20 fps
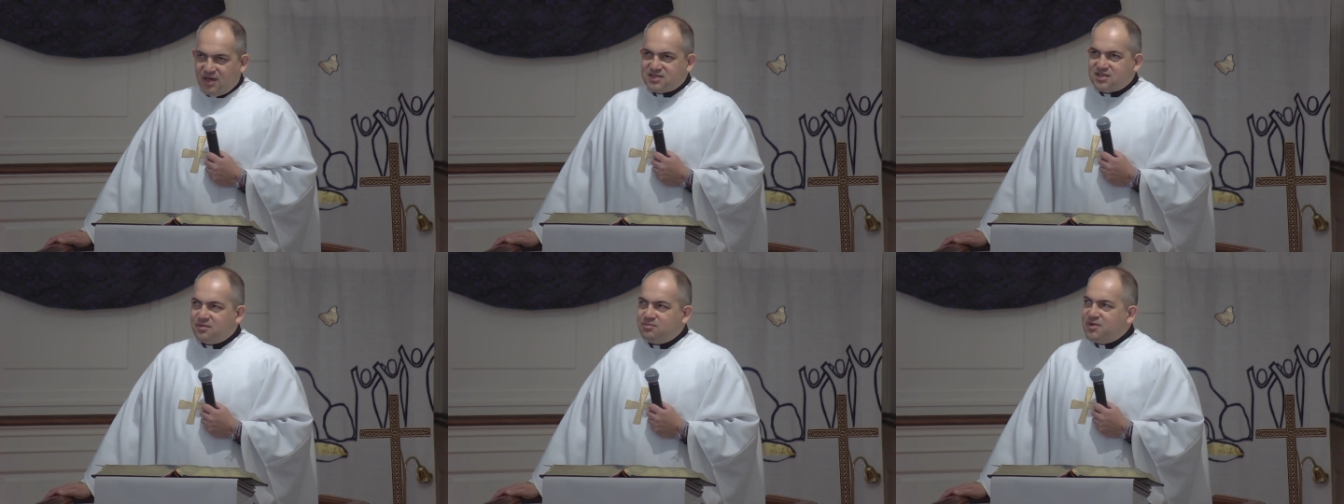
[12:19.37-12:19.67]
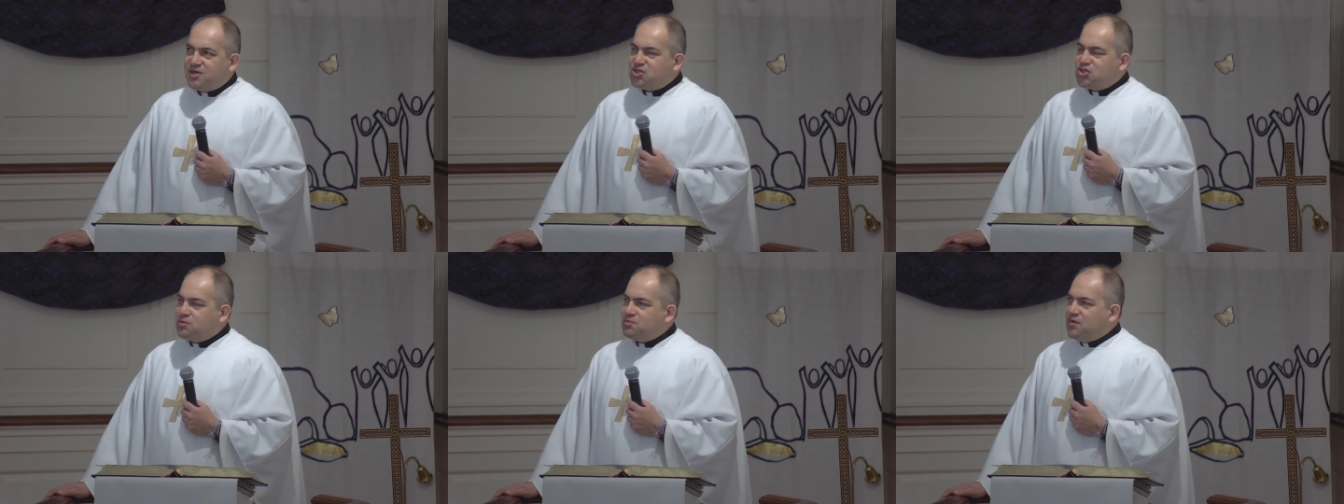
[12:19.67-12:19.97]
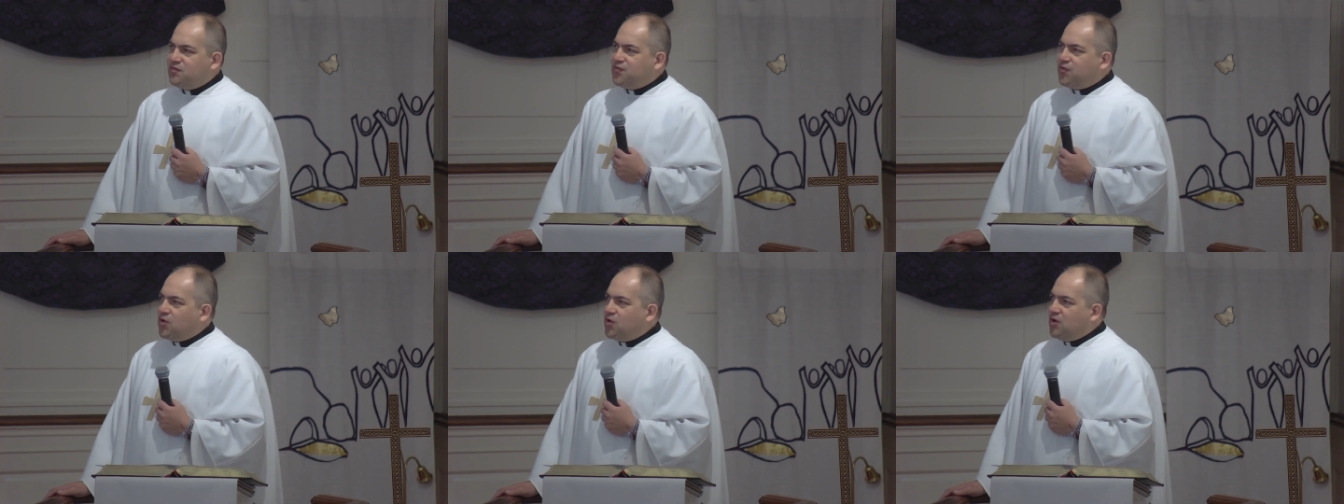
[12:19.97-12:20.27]
As I
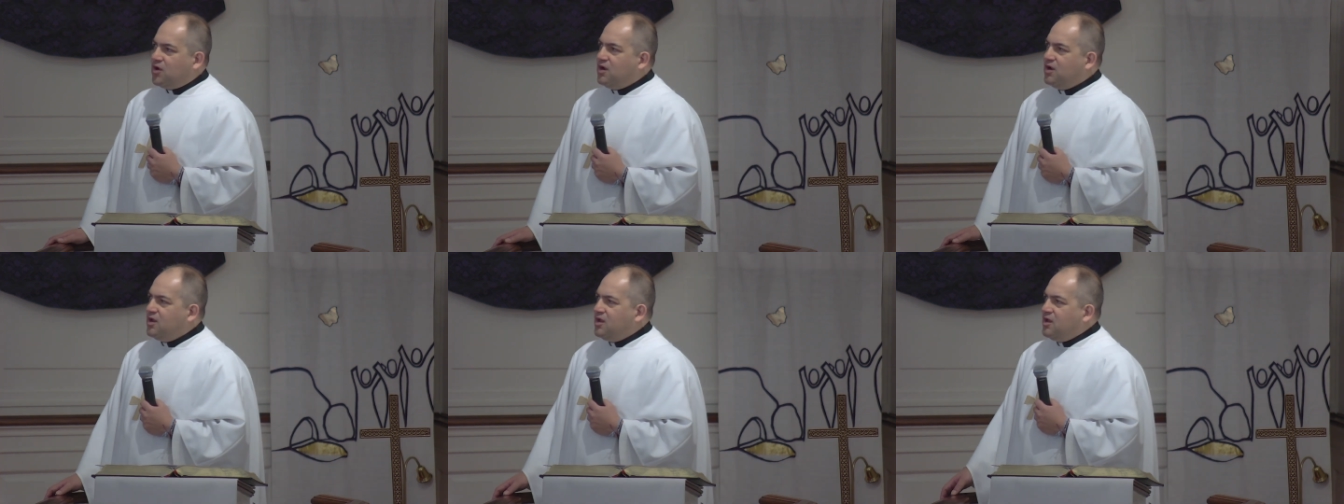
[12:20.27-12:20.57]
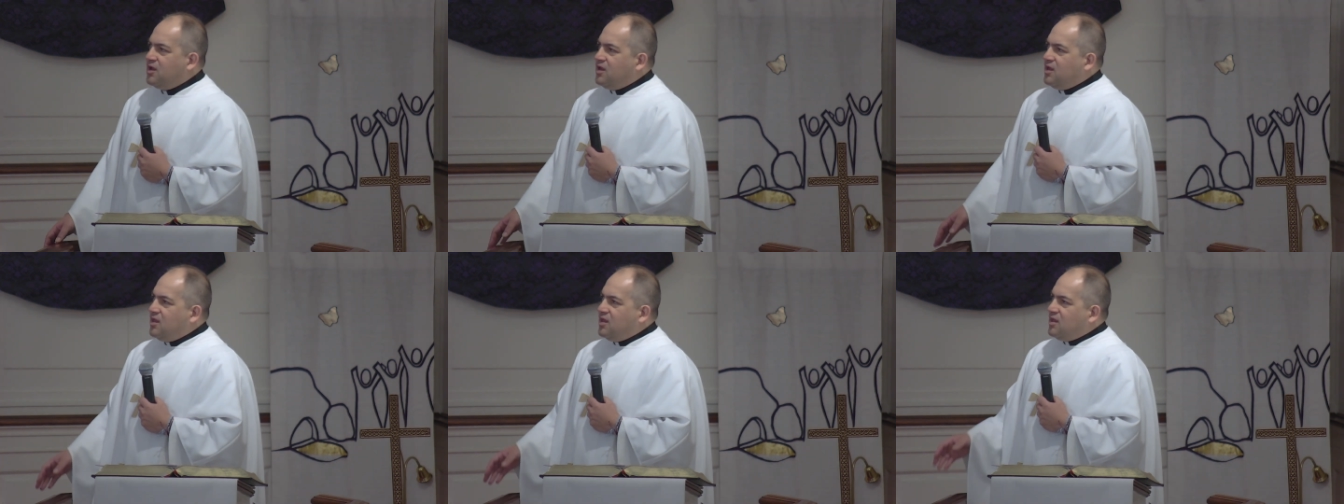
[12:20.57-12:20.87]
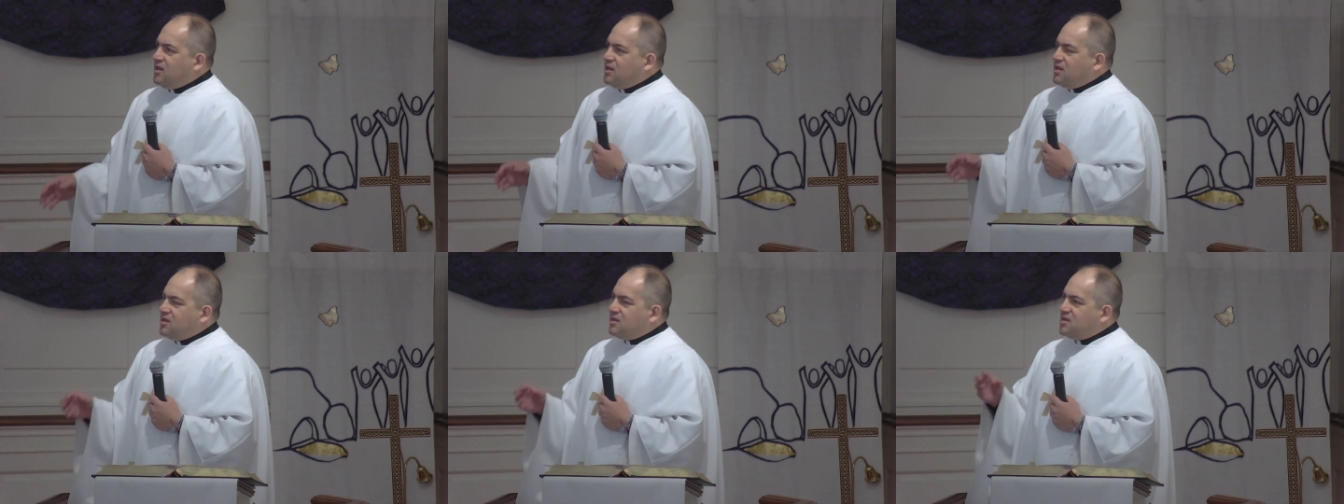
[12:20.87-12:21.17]
mentioned before,
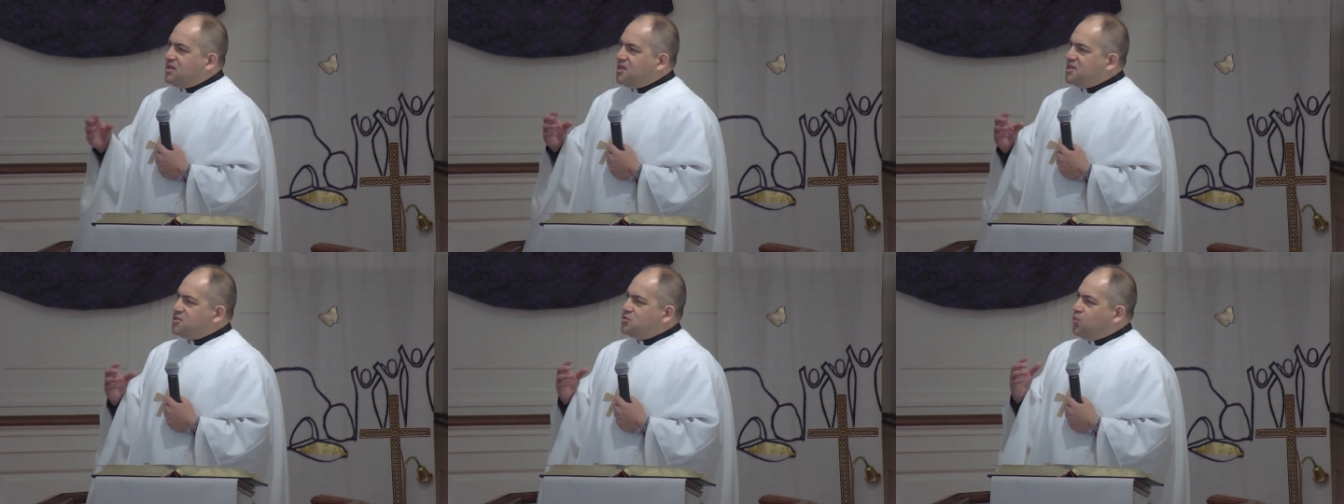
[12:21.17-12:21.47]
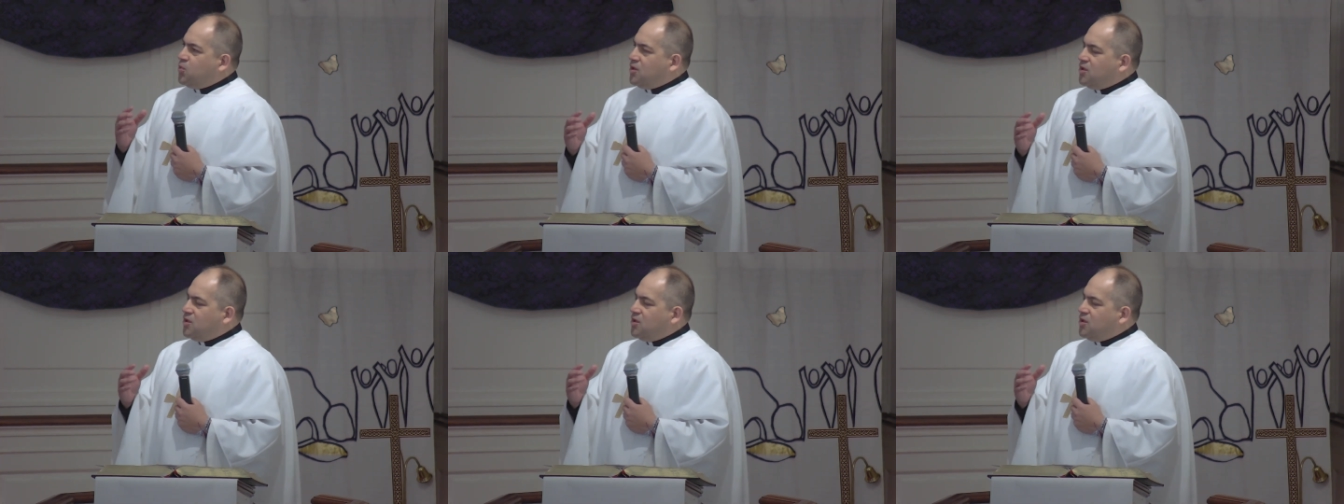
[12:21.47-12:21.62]
these